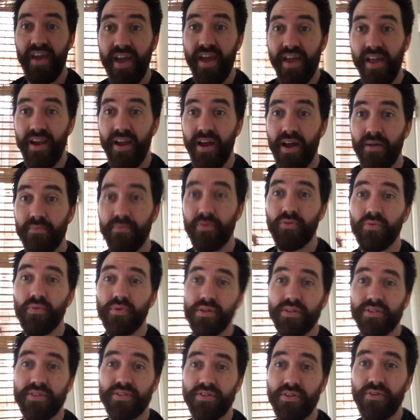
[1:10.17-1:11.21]
And I'm
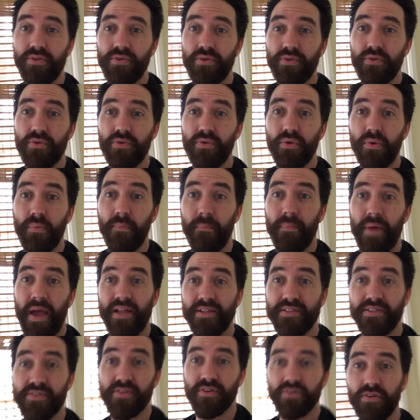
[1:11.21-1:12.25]
going to
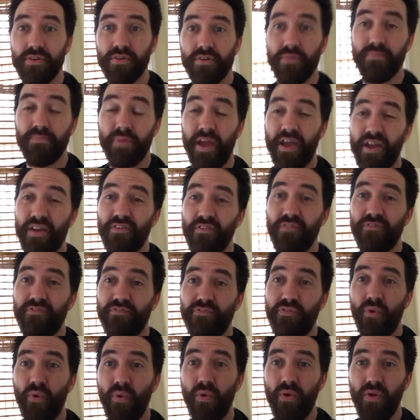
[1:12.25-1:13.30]
pencil panel
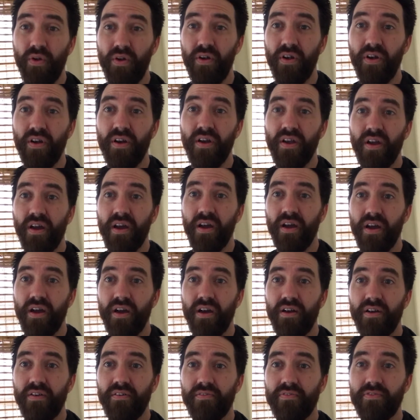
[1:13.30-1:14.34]
four
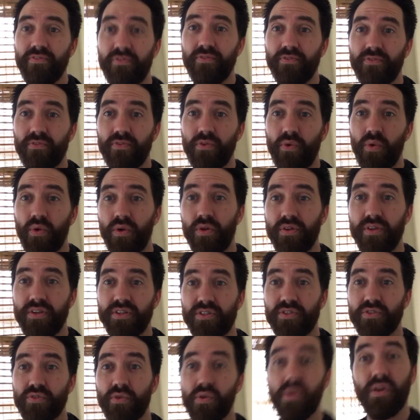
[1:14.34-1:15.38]
of Quarterly
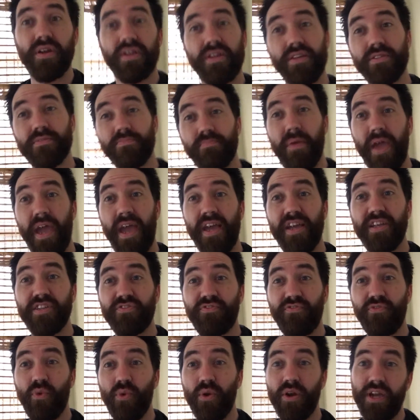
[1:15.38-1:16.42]
Stories, page
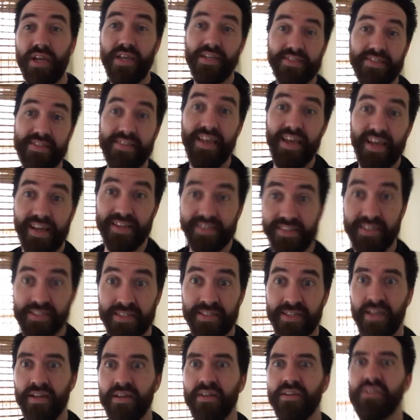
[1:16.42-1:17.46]
46.
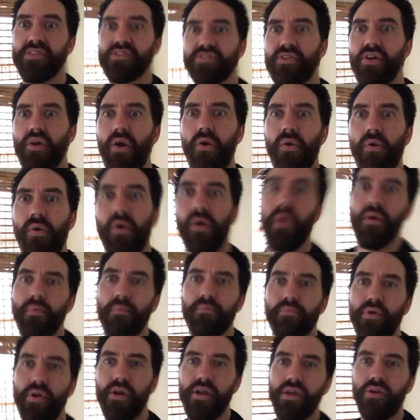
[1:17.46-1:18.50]
So
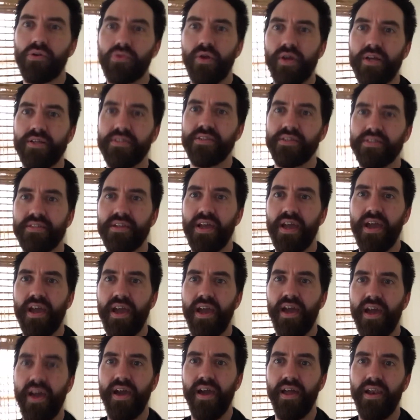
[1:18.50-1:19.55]
pretty crazy day
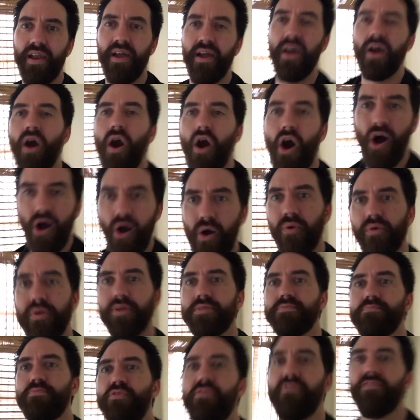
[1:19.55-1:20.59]
ahead,
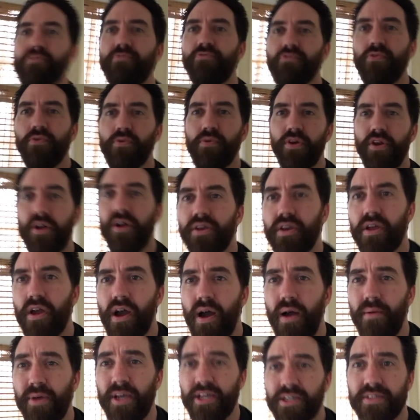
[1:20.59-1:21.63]
always moving forward on
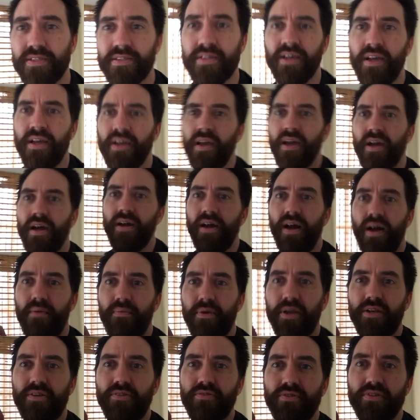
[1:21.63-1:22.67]
comics. I'm
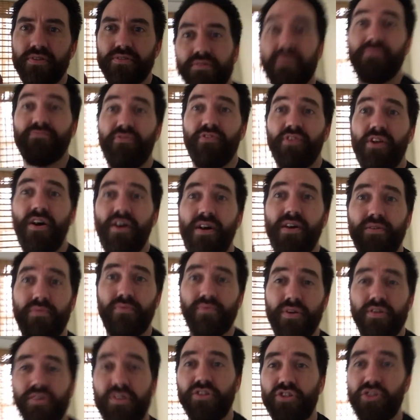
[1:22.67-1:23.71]
gonna do this vlog
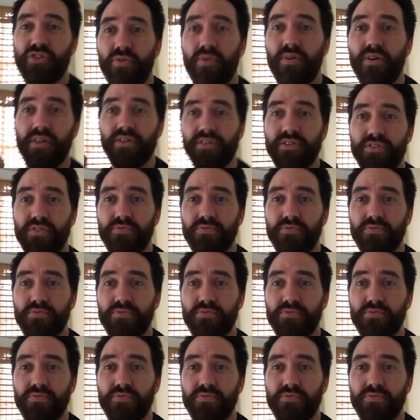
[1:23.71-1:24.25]
really short and